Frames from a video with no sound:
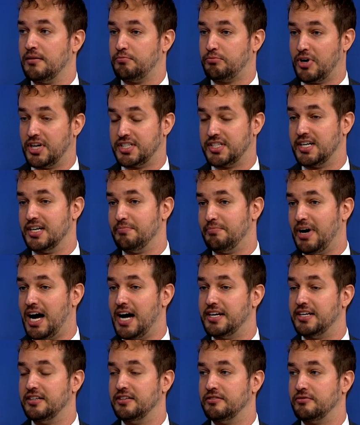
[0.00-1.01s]
President
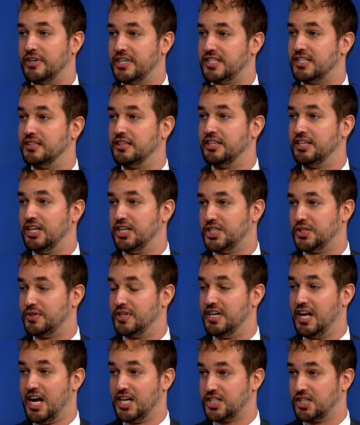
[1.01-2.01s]
Biden recently issued
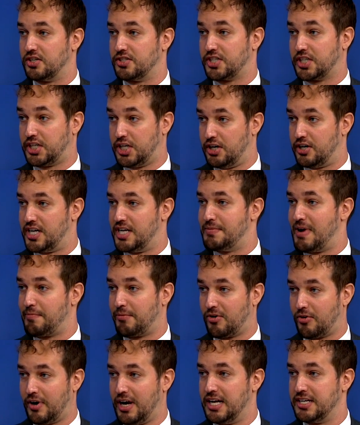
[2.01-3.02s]
a national security
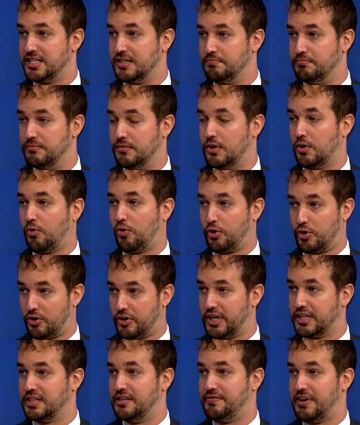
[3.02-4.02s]
memorandum
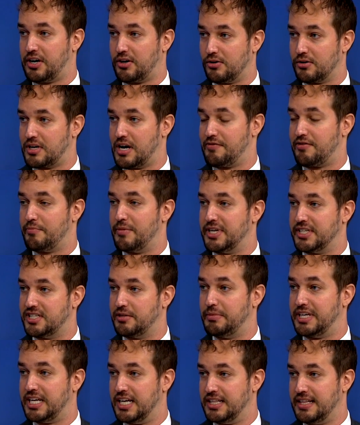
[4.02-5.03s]
ordering the federal government
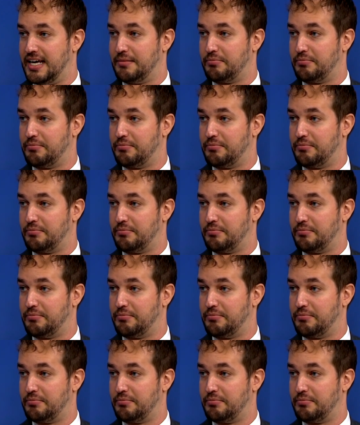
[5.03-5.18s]
to begin